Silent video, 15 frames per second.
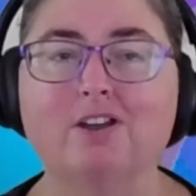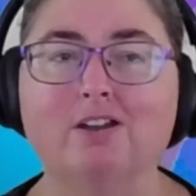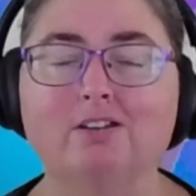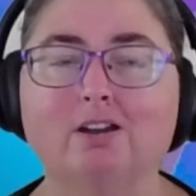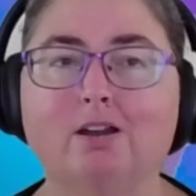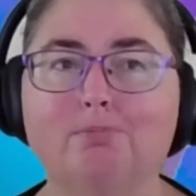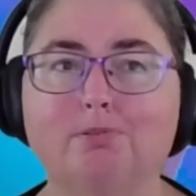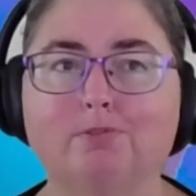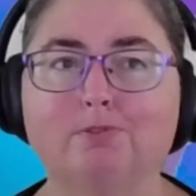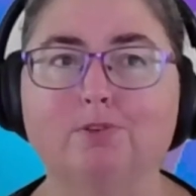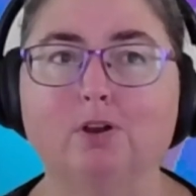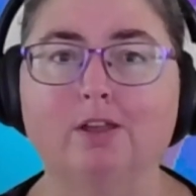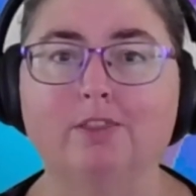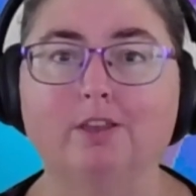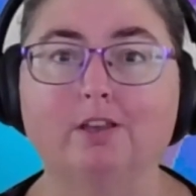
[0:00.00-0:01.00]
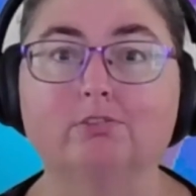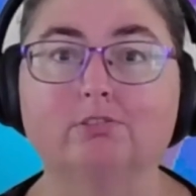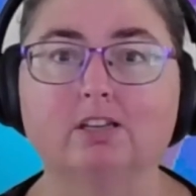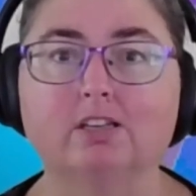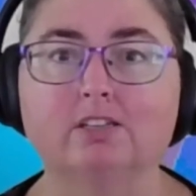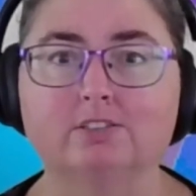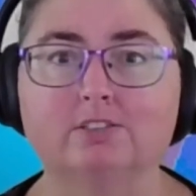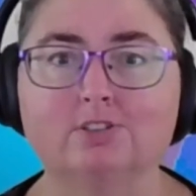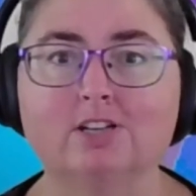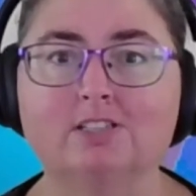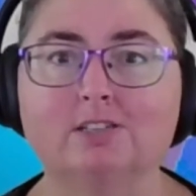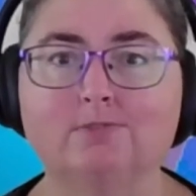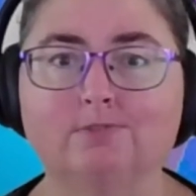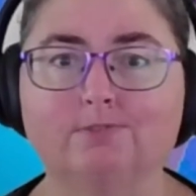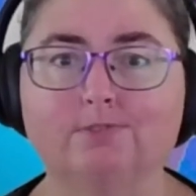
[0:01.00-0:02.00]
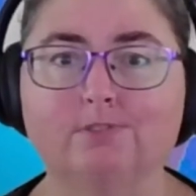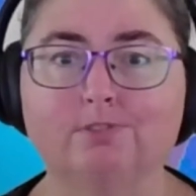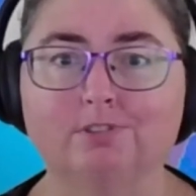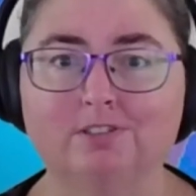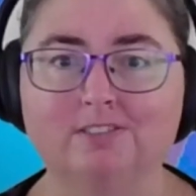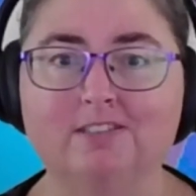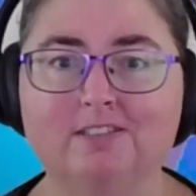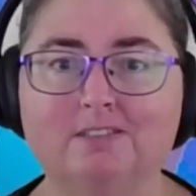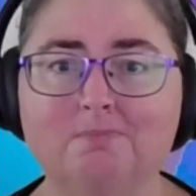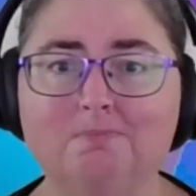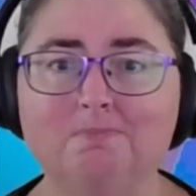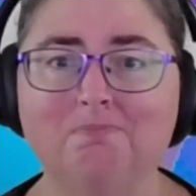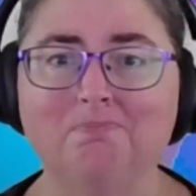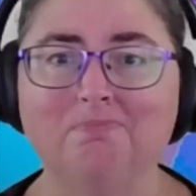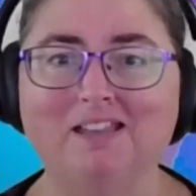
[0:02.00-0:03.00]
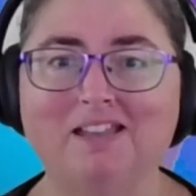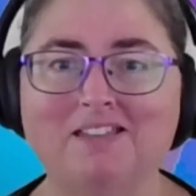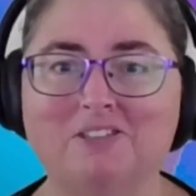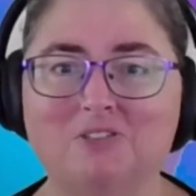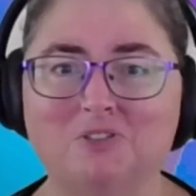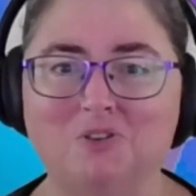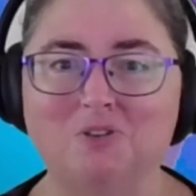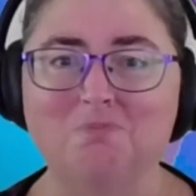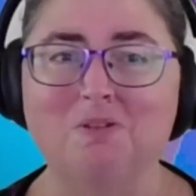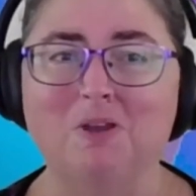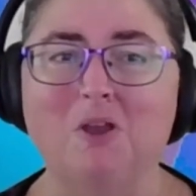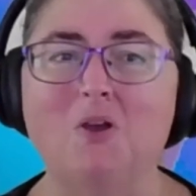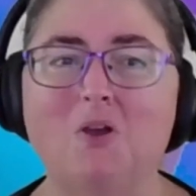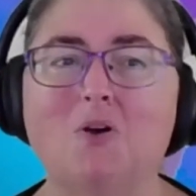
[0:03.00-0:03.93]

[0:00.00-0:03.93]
I prefer either constructive criticism as a term